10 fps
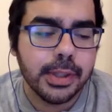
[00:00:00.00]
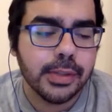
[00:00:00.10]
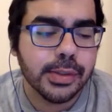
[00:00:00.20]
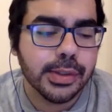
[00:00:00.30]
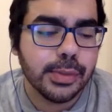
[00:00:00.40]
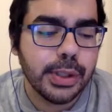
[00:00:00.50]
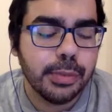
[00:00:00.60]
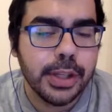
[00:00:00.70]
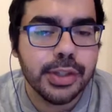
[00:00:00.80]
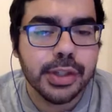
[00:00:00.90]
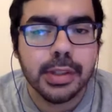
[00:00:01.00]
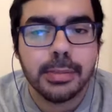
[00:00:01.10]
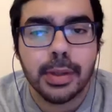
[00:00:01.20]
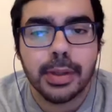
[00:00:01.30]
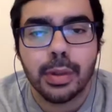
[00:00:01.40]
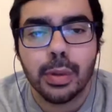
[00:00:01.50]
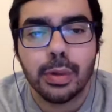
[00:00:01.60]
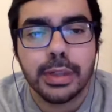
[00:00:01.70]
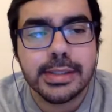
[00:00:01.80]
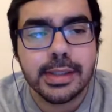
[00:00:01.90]
and also when you mentioned about the whole
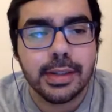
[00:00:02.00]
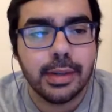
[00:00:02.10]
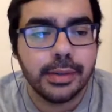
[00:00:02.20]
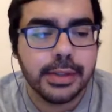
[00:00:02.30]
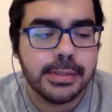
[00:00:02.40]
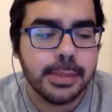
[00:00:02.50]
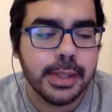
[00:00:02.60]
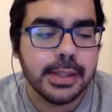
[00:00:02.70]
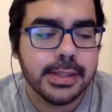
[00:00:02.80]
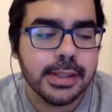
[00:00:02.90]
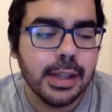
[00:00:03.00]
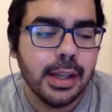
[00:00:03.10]
risk around this space,